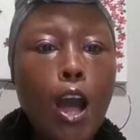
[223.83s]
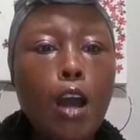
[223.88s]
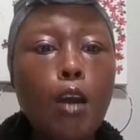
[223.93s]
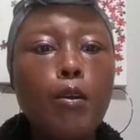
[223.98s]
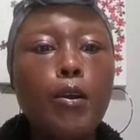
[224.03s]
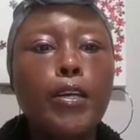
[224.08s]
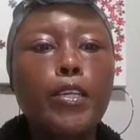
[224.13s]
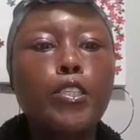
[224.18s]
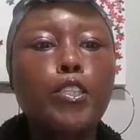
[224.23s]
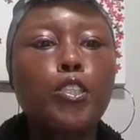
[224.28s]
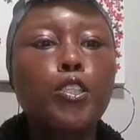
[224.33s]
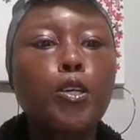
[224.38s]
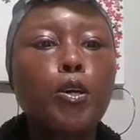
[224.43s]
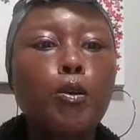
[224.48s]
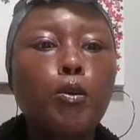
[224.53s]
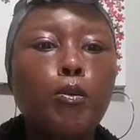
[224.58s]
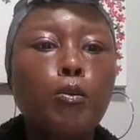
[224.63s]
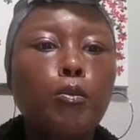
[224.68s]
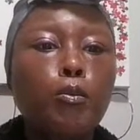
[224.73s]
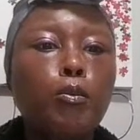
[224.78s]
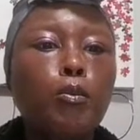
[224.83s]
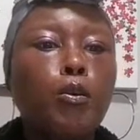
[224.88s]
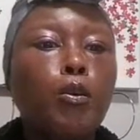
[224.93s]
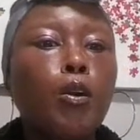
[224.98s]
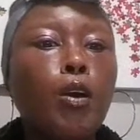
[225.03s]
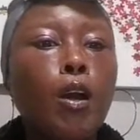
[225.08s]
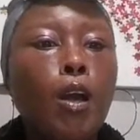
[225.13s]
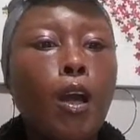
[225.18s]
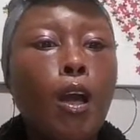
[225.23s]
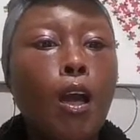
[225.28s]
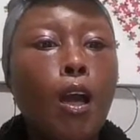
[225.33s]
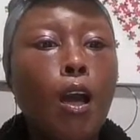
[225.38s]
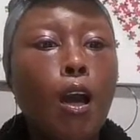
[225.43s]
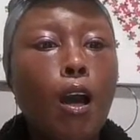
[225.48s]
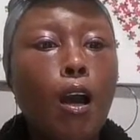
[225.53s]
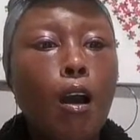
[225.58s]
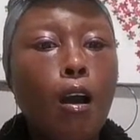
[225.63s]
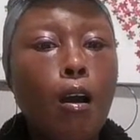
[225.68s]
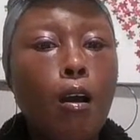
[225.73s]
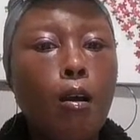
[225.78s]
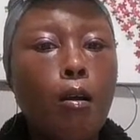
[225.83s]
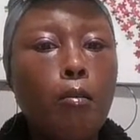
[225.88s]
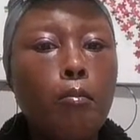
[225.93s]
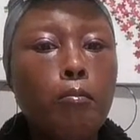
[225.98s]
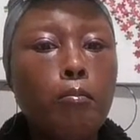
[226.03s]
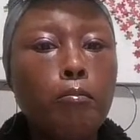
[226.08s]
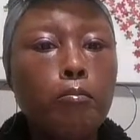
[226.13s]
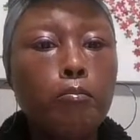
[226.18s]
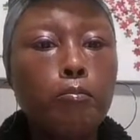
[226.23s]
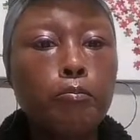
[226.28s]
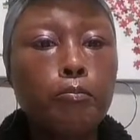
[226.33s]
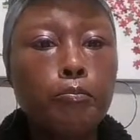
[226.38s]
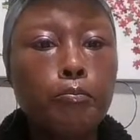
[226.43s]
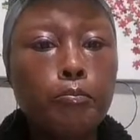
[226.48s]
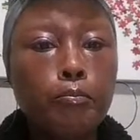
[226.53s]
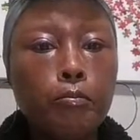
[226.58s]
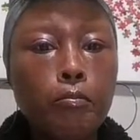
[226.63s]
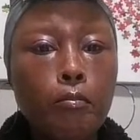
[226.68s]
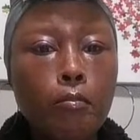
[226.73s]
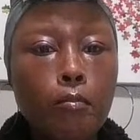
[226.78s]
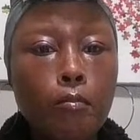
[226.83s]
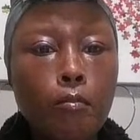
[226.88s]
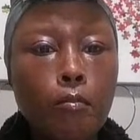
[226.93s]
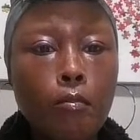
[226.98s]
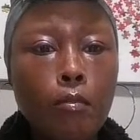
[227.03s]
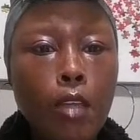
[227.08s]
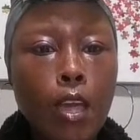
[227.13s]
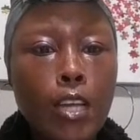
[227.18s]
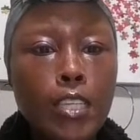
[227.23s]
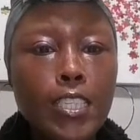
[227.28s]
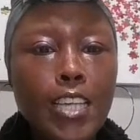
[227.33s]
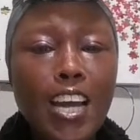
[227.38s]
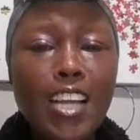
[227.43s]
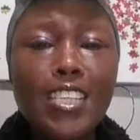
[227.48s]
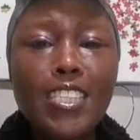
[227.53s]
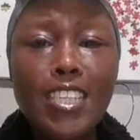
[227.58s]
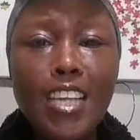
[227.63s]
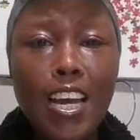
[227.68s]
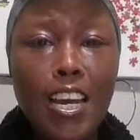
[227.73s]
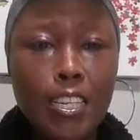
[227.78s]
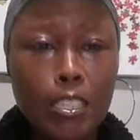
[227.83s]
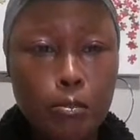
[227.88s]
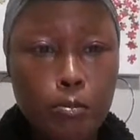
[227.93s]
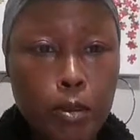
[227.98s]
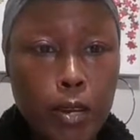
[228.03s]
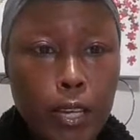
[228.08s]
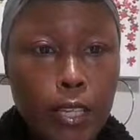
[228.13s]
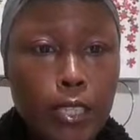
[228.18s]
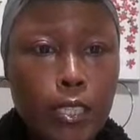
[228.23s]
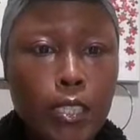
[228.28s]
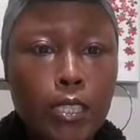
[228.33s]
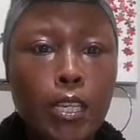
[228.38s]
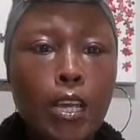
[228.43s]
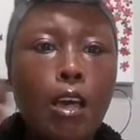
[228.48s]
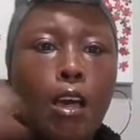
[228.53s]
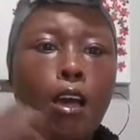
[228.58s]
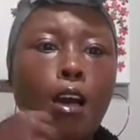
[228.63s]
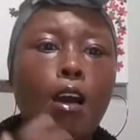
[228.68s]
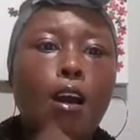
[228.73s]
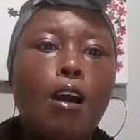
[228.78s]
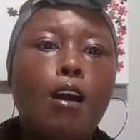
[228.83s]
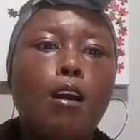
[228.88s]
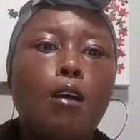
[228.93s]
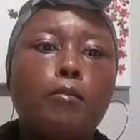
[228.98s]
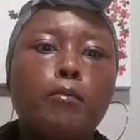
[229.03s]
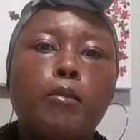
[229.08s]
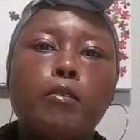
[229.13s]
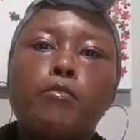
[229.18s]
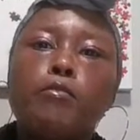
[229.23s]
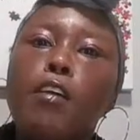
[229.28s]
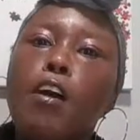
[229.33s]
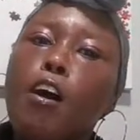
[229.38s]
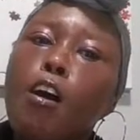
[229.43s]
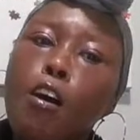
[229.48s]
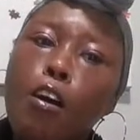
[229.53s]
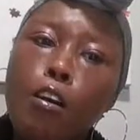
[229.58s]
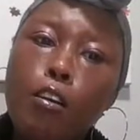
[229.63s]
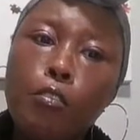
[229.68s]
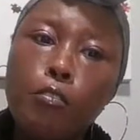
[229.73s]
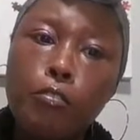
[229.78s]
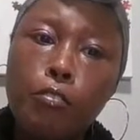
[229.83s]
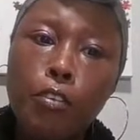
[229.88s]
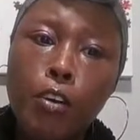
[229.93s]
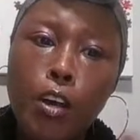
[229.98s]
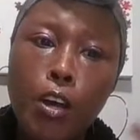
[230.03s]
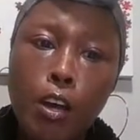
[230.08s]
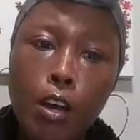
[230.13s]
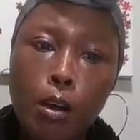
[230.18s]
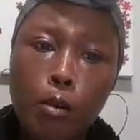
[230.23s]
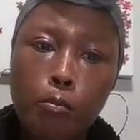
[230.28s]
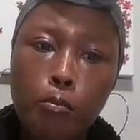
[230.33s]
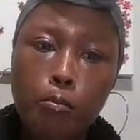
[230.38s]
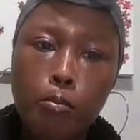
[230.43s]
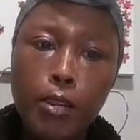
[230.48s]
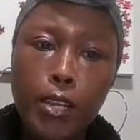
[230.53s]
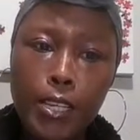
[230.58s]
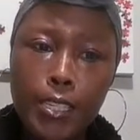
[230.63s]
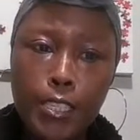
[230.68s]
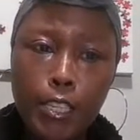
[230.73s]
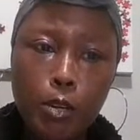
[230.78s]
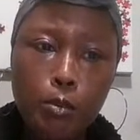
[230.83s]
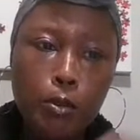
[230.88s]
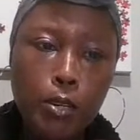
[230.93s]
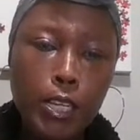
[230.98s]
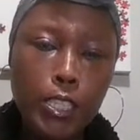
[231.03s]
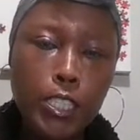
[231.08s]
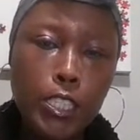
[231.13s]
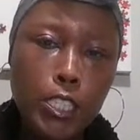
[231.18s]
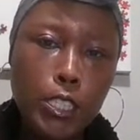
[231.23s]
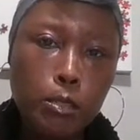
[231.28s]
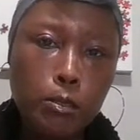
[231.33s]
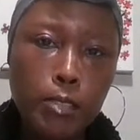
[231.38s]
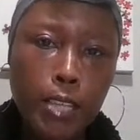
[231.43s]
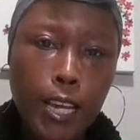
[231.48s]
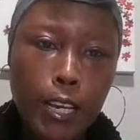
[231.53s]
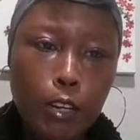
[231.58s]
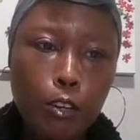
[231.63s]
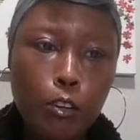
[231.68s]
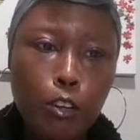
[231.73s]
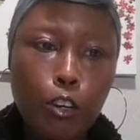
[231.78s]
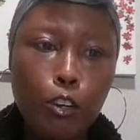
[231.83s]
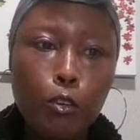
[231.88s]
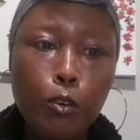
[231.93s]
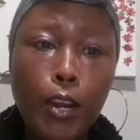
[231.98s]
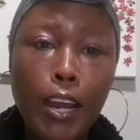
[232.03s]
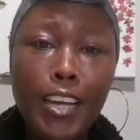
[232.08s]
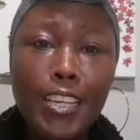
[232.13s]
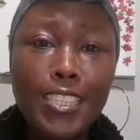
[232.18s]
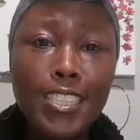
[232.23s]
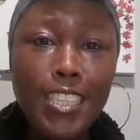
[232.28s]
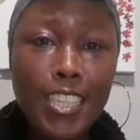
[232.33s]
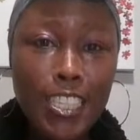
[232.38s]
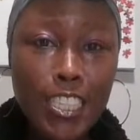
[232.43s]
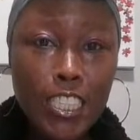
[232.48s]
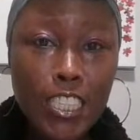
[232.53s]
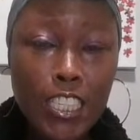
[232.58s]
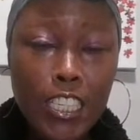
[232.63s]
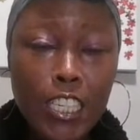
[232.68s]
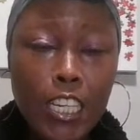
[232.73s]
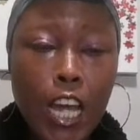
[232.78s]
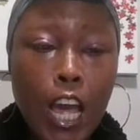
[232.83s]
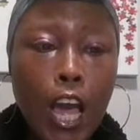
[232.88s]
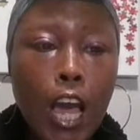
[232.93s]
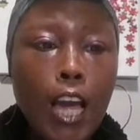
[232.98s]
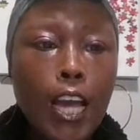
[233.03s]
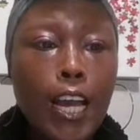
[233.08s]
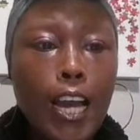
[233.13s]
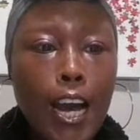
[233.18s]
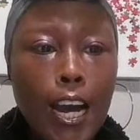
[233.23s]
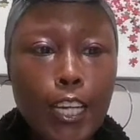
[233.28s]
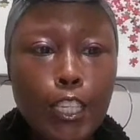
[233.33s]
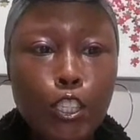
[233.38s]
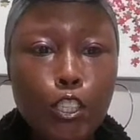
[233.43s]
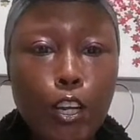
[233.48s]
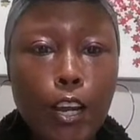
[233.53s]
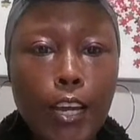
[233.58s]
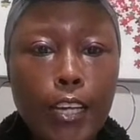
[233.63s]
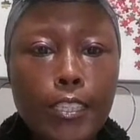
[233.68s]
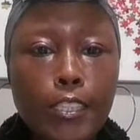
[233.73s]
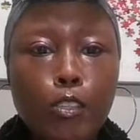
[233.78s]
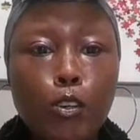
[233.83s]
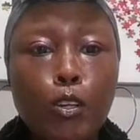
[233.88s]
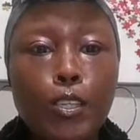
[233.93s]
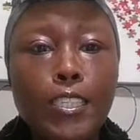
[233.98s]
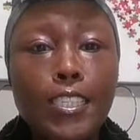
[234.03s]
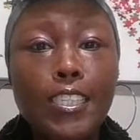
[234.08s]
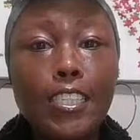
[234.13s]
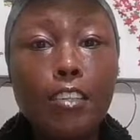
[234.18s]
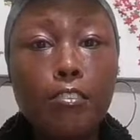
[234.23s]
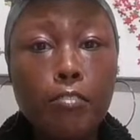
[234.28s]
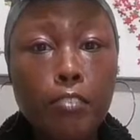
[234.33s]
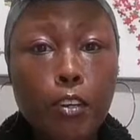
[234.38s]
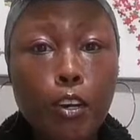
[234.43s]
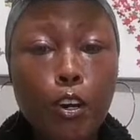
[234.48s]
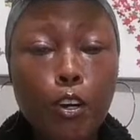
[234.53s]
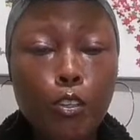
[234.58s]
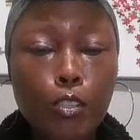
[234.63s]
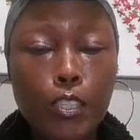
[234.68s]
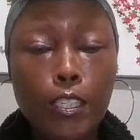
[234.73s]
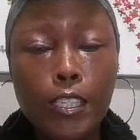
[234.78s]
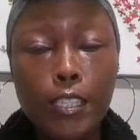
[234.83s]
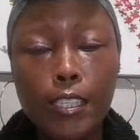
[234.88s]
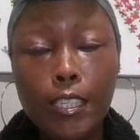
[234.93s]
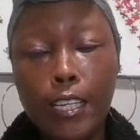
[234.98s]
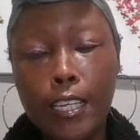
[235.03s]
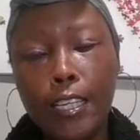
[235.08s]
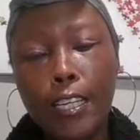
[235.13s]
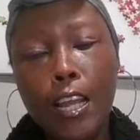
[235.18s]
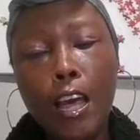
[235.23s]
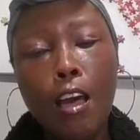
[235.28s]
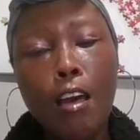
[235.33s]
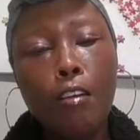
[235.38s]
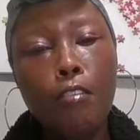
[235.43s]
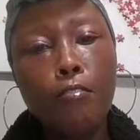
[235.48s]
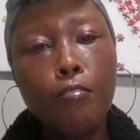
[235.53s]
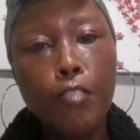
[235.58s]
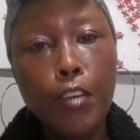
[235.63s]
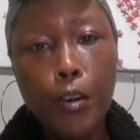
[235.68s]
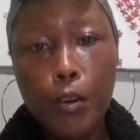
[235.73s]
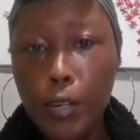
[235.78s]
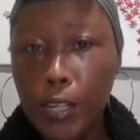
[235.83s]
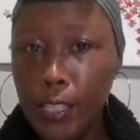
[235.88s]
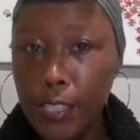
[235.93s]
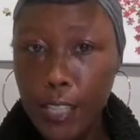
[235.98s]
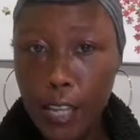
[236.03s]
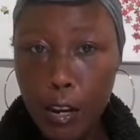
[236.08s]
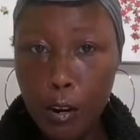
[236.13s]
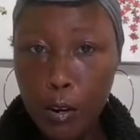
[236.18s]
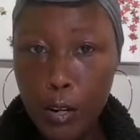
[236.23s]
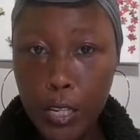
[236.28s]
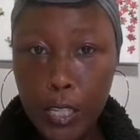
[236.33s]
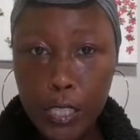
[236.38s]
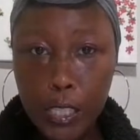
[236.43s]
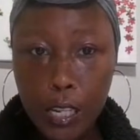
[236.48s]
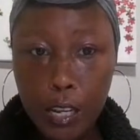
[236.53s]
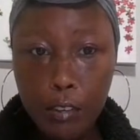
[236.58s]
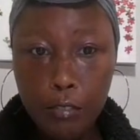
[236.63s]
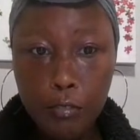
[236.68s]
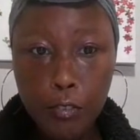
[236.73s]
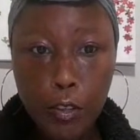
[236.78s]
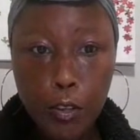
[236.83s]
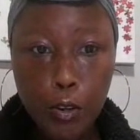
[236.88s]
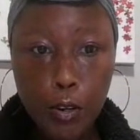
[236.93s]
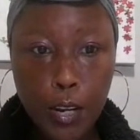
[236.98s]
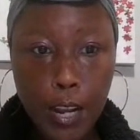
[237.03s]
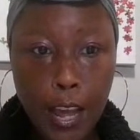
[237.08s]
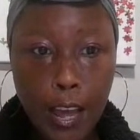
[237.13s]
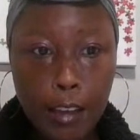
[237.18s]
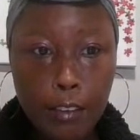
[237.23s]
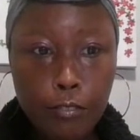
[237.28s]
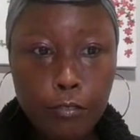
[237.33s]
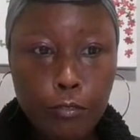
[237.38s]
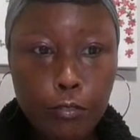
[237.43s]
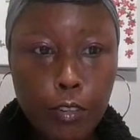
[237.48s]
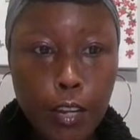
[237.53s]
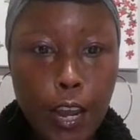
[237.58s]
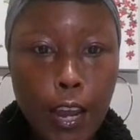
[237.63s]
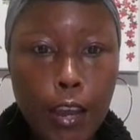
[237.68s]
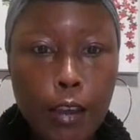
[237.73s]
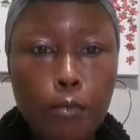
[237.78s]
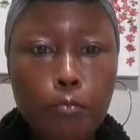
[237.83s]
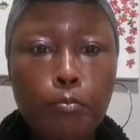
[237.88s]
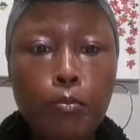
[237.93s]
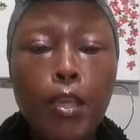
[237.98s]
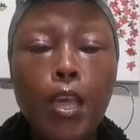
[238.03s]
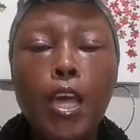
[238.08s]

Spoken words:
All right. So um, challenging aspects involve planetary relationships that can create tension, contrast, or difficulties in various areas of your life. Okay.